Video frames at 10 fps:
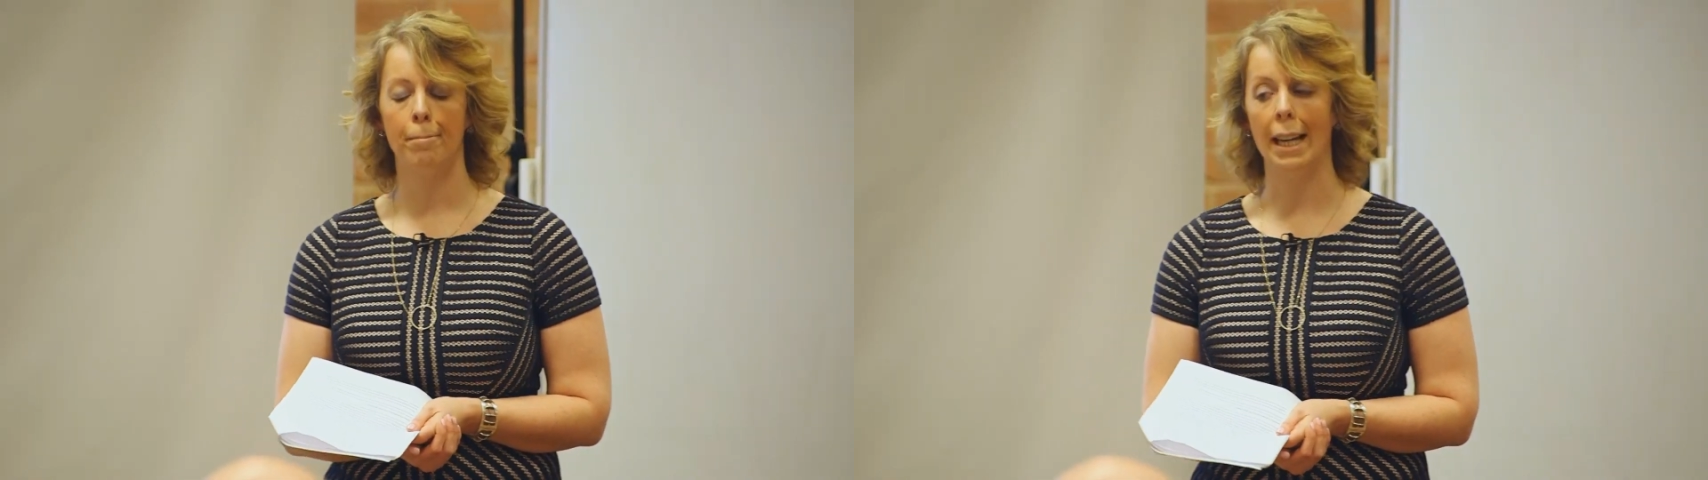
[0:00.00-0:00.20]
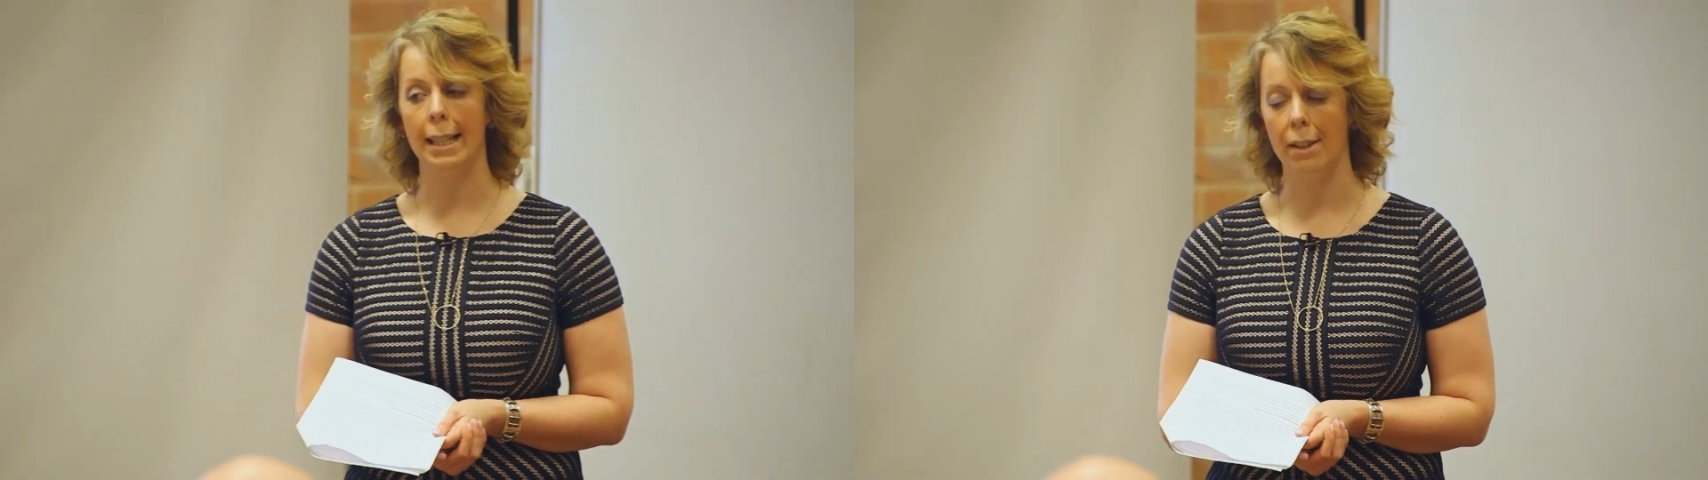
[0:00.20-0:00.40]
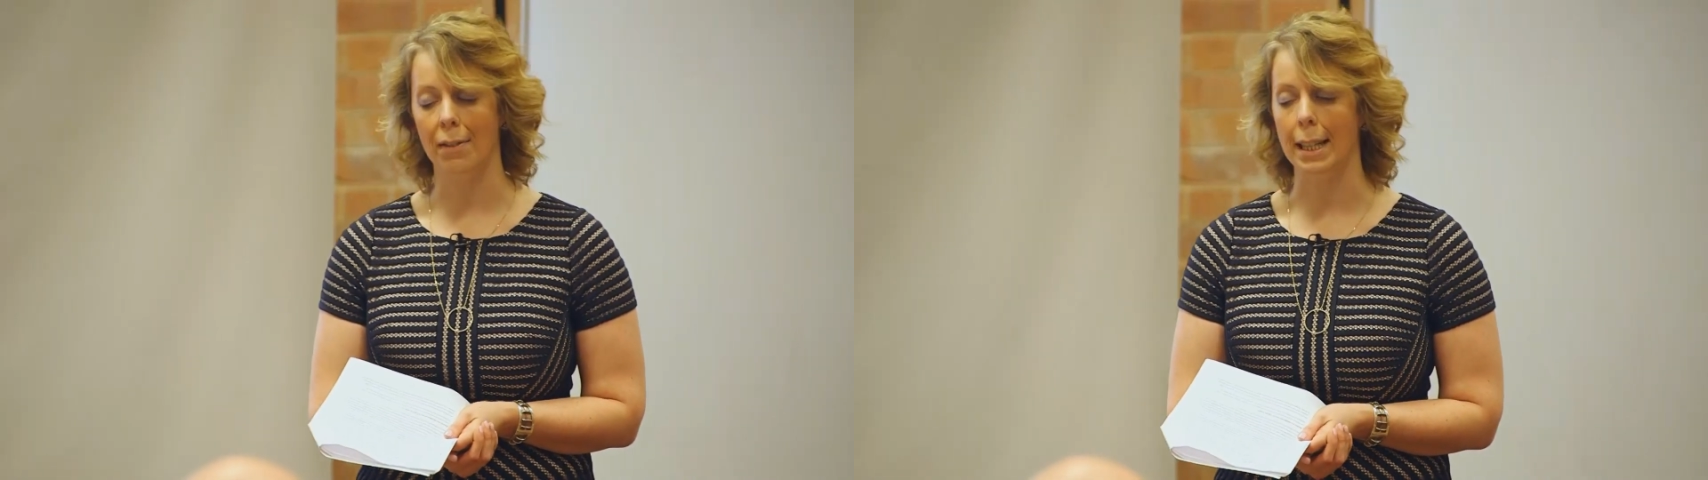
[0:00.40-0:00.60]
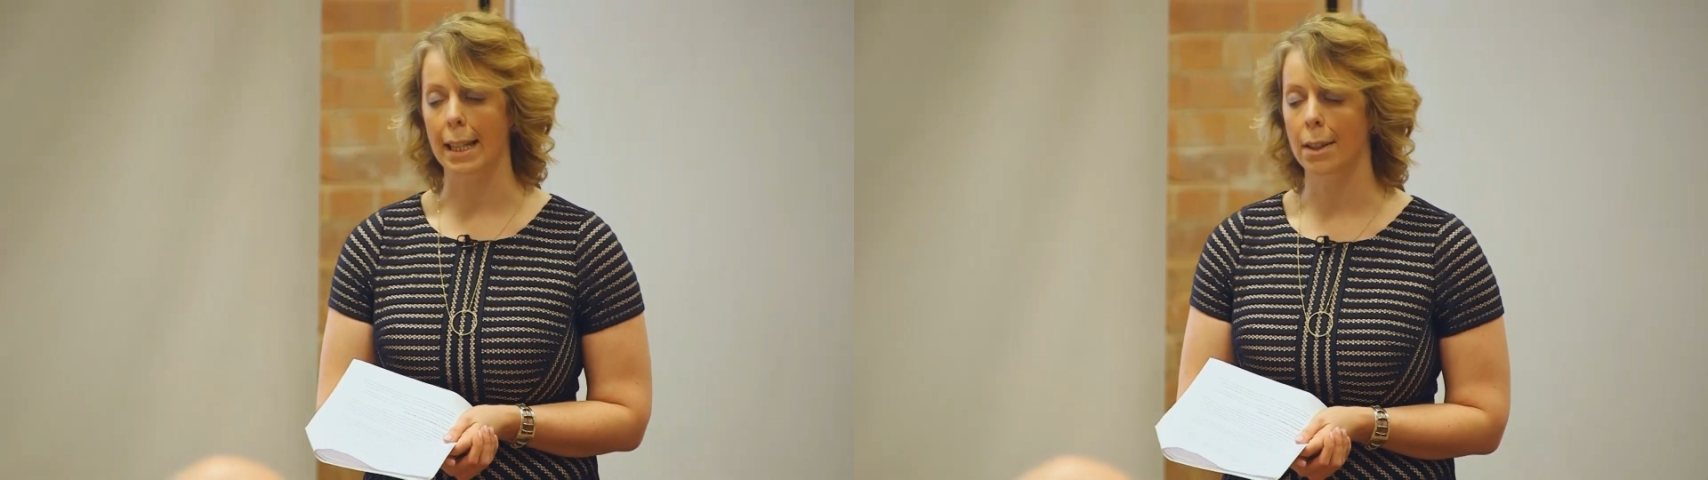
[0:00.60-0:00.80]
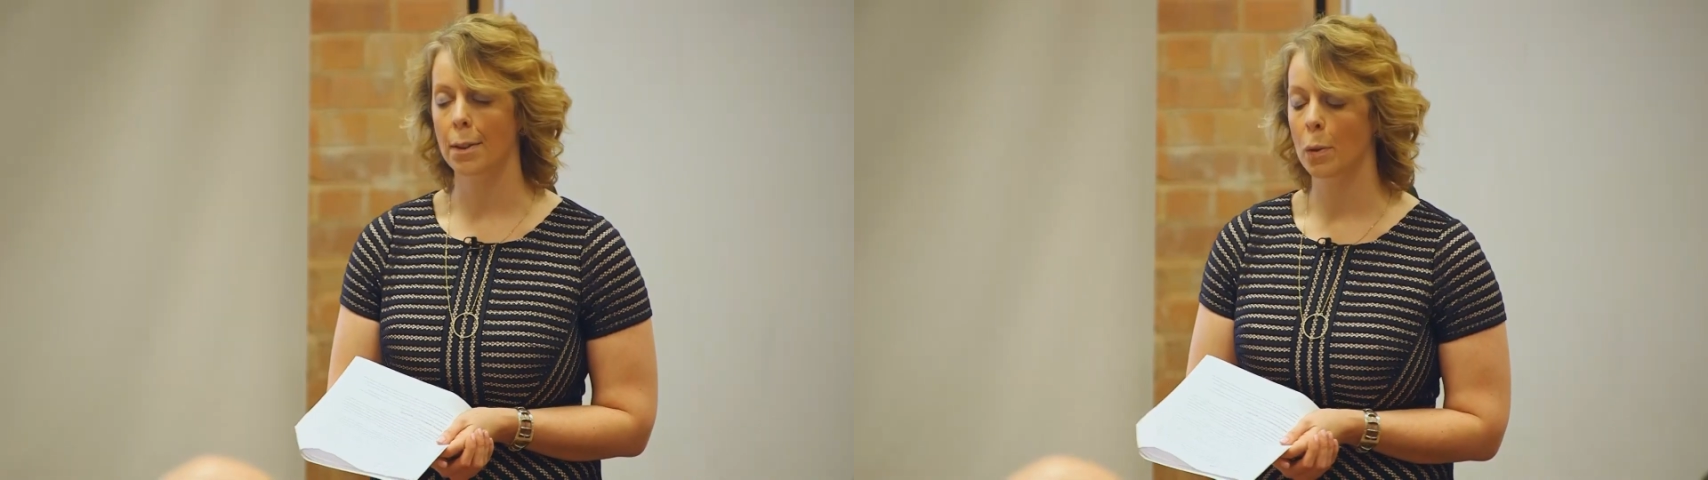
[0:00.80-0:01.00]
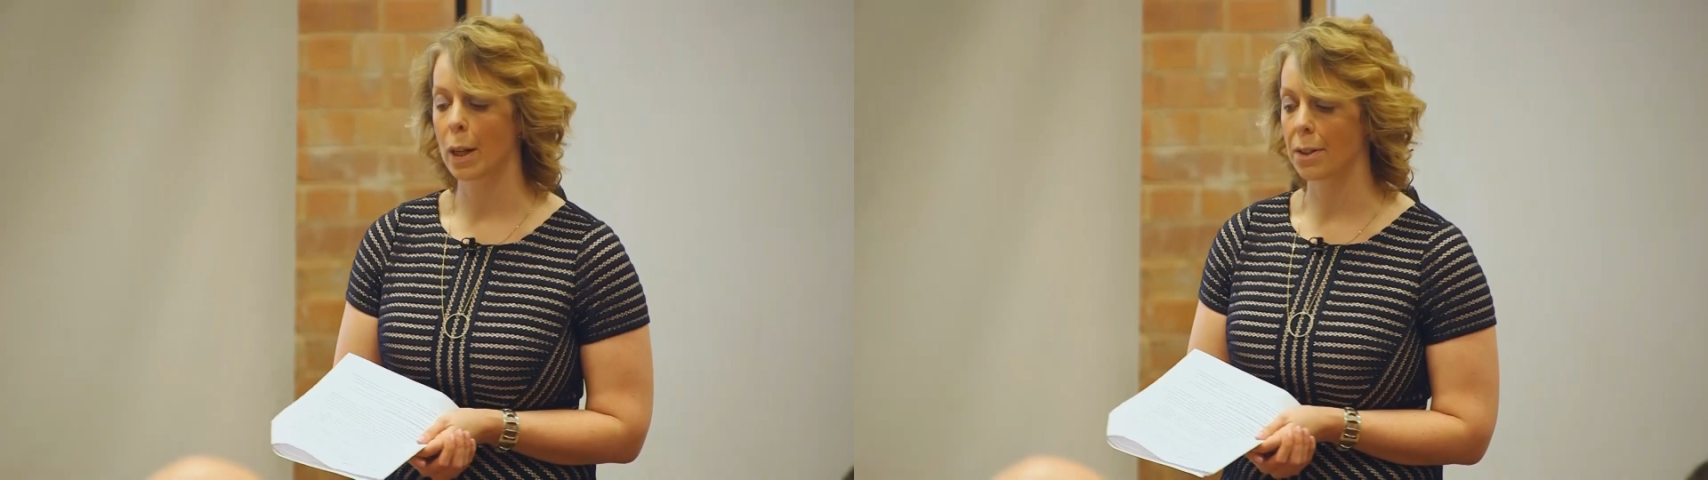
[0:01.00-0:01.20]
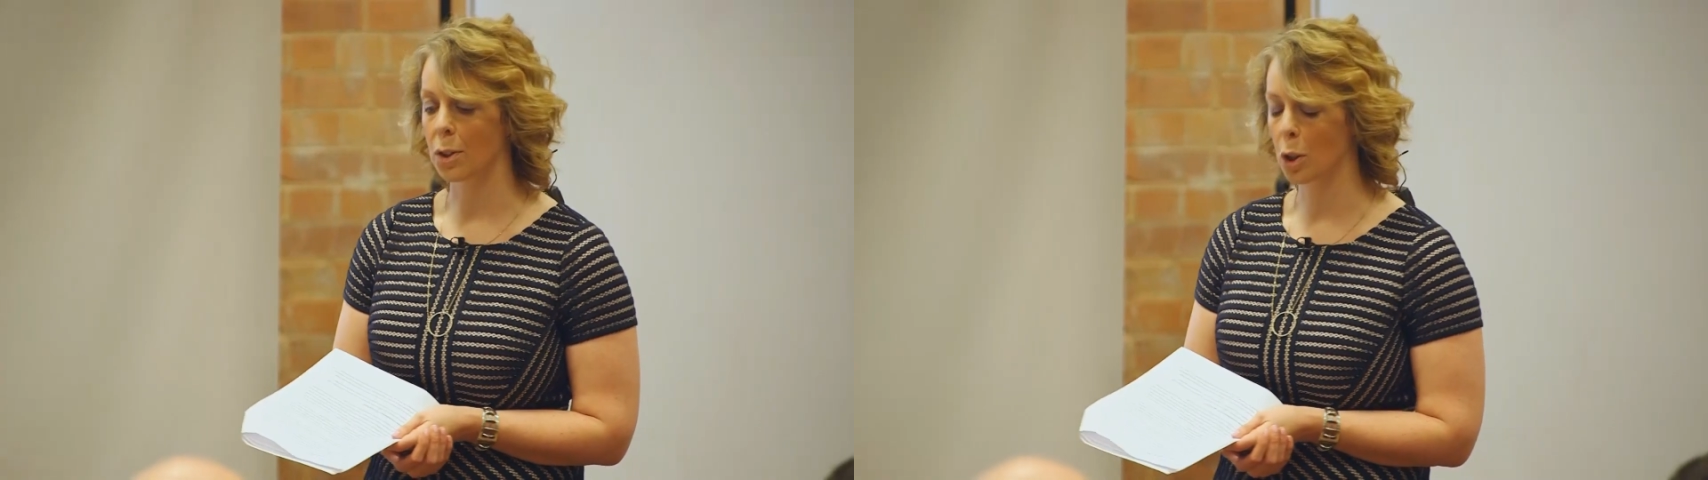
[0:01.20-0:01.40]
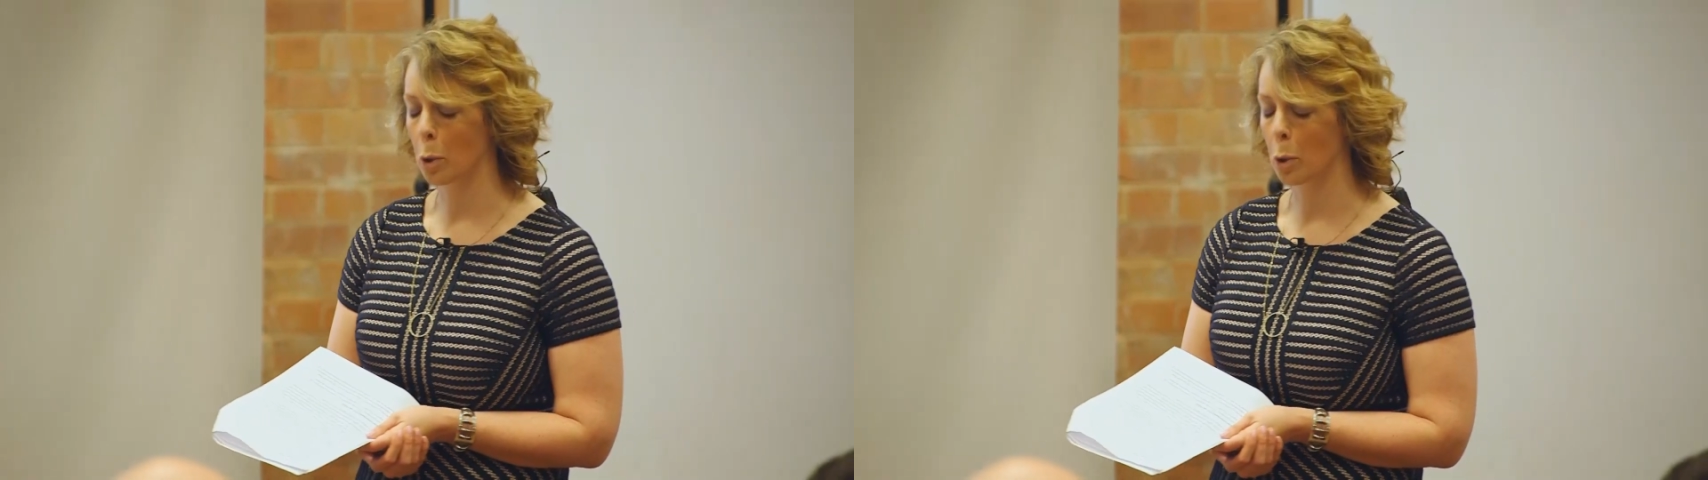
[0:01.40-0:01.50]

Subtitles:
that dividend isn't